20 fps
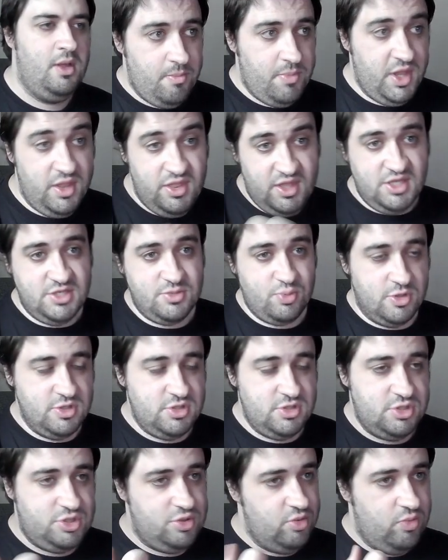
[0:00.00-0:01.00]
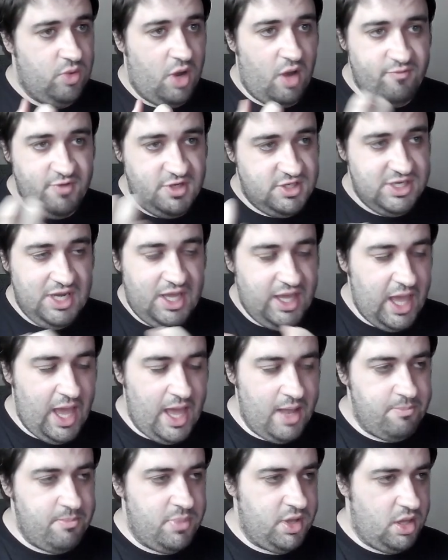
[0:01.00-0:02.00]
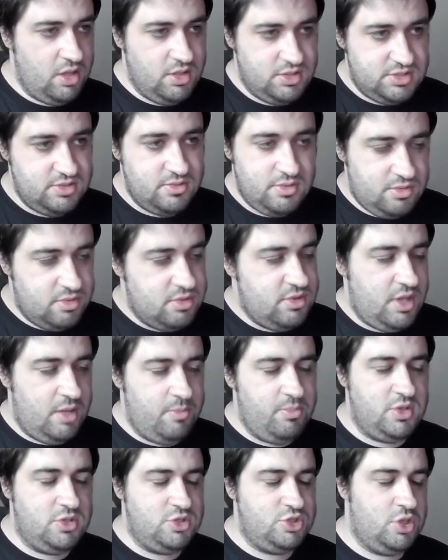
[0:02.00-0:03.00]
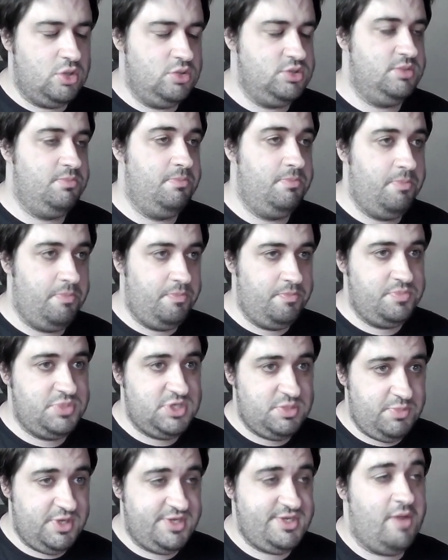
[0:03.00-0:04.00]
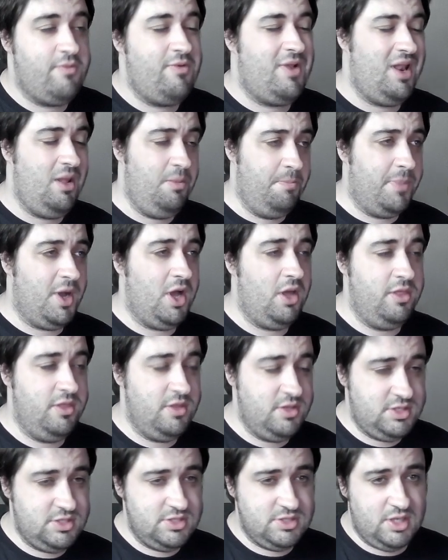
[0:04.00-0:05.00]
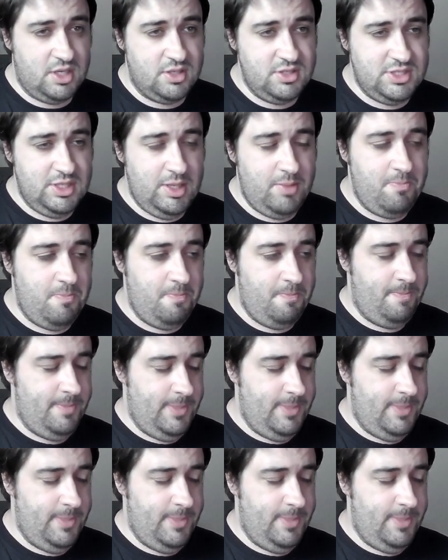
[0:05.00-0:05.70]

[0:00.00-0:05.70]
But these ones you obviously can, because they've been chosen specifically by the design team.